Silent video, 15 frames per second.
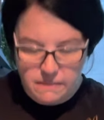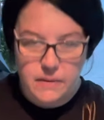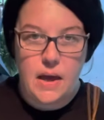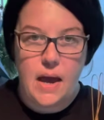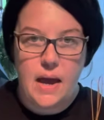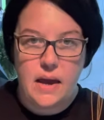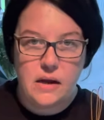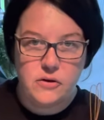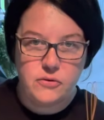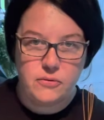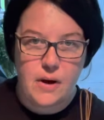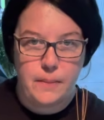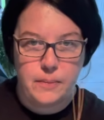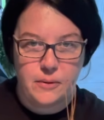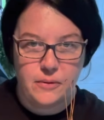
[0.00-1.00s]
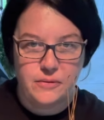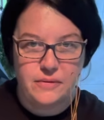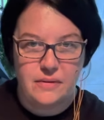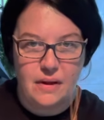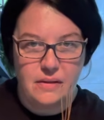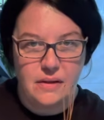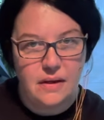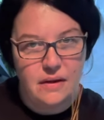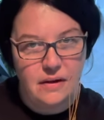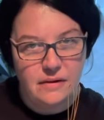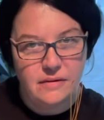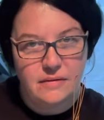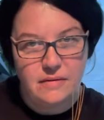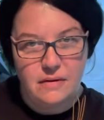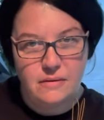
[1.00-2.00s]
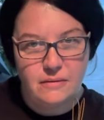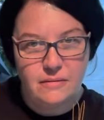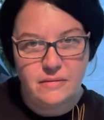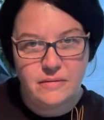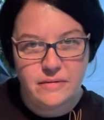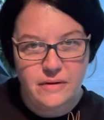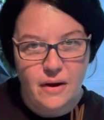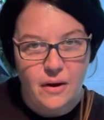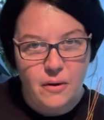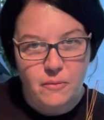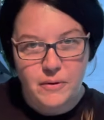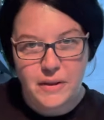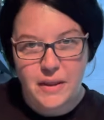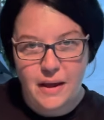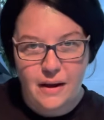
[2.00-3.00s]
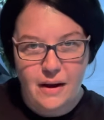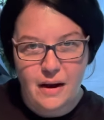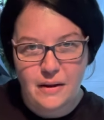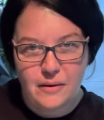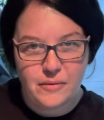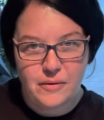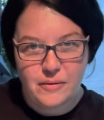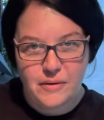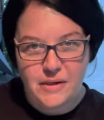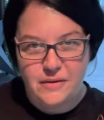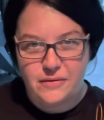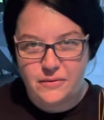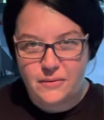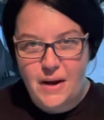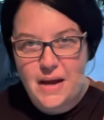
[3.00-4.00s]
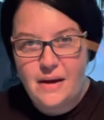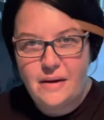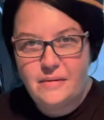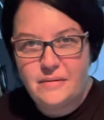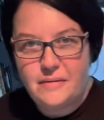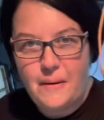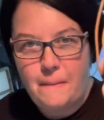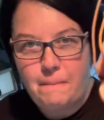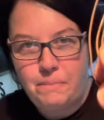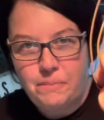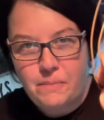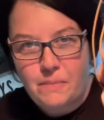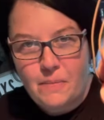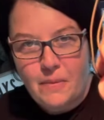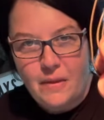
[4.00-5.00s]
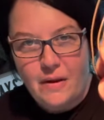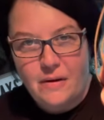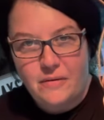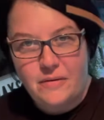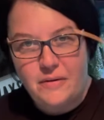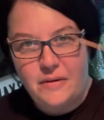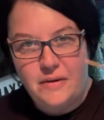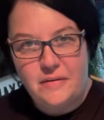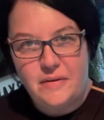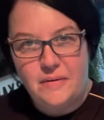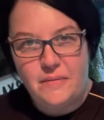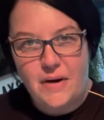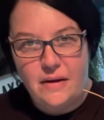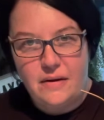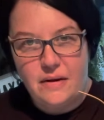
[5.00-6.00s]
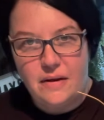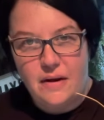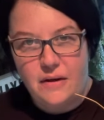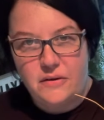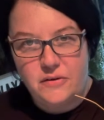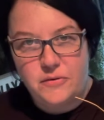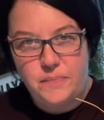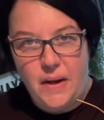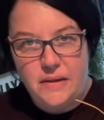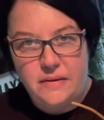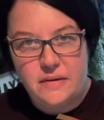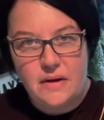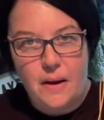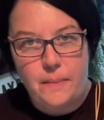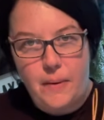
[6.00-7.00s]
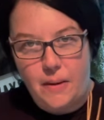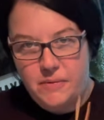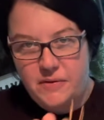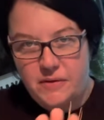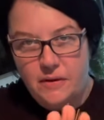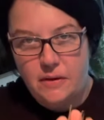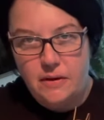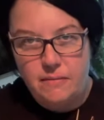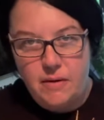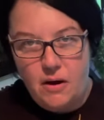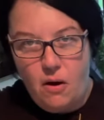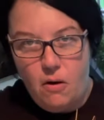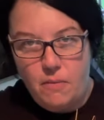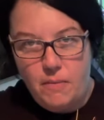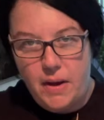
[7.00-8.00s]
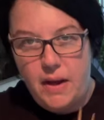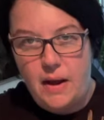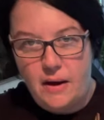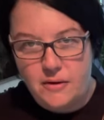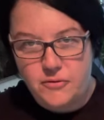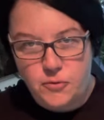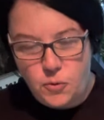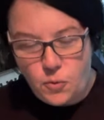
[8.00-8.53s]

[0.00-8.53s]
the egg droppers that the kids use when they color their Easter eggs. So do you see what I did? I just bent it up. I'm still leaving all my extra